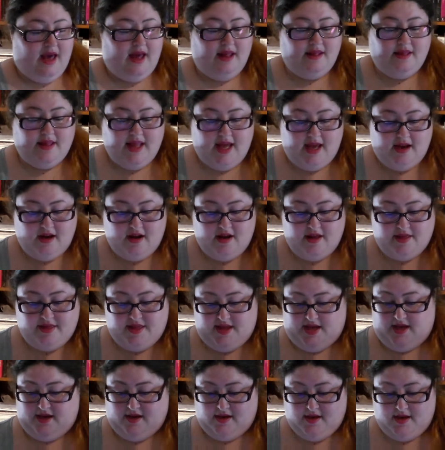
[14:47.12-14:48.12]
And that, I
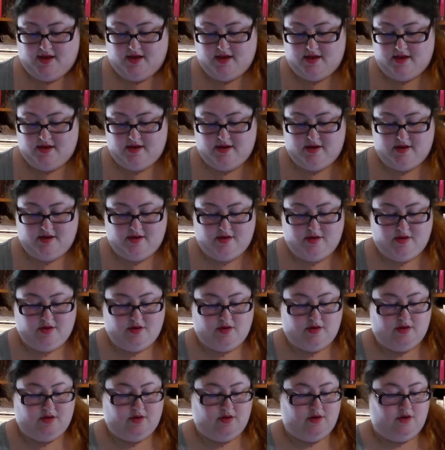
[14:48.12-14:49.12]
think,
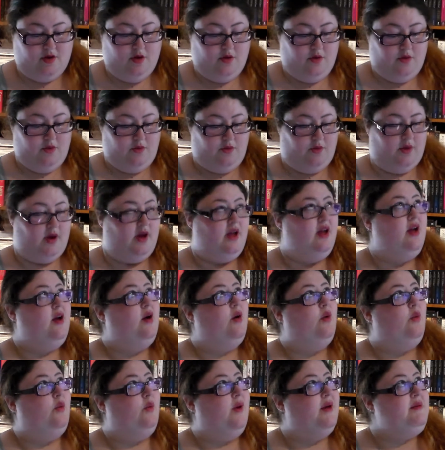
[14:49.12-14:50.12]
no,
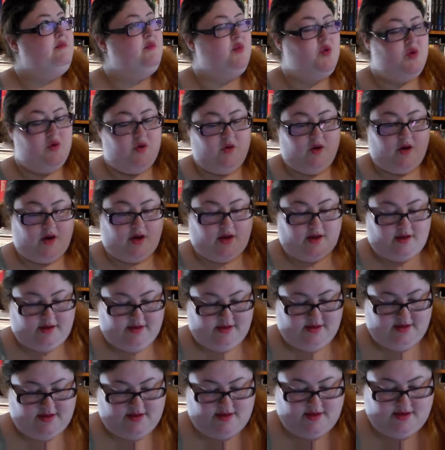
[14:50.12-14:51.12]
one more.
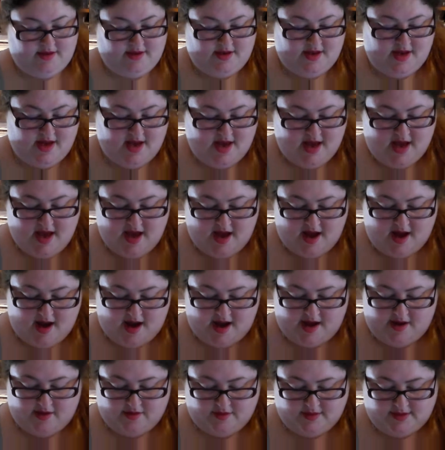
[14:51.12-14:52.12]

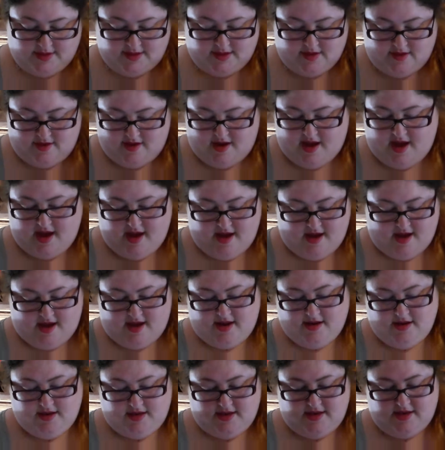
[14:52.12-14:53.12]
I also
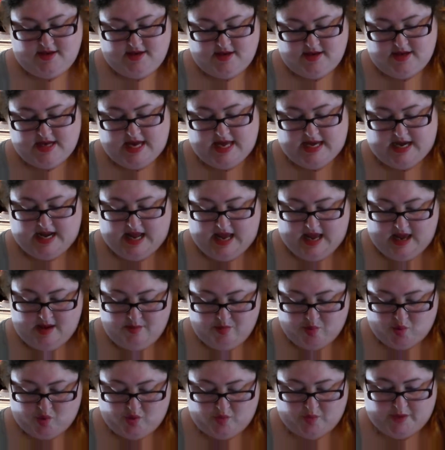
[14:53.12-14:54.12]
had an
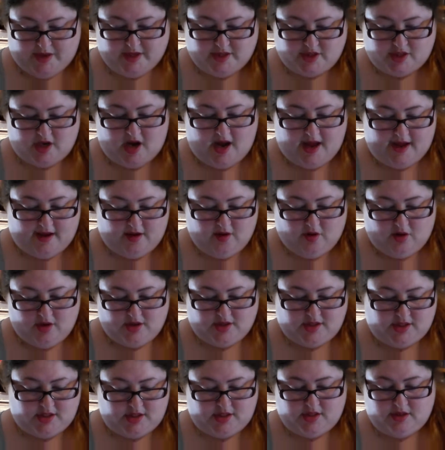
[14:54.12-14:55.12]
ebook which I
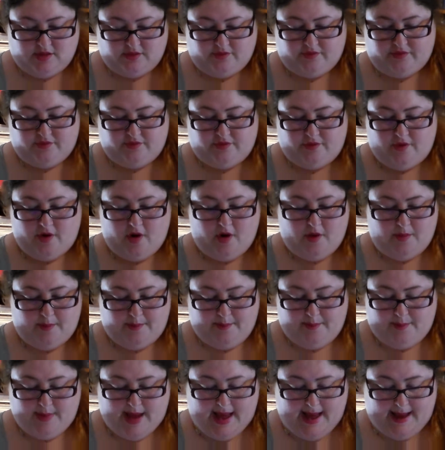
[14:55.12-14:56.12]
got
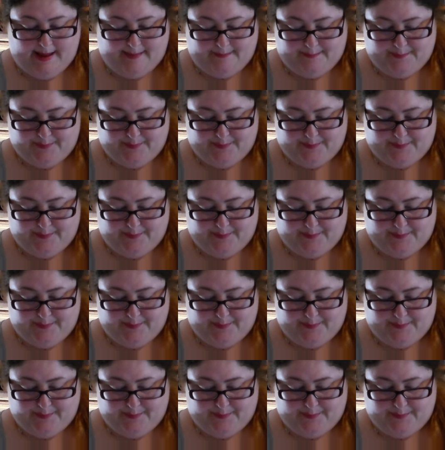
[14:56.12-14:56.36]
from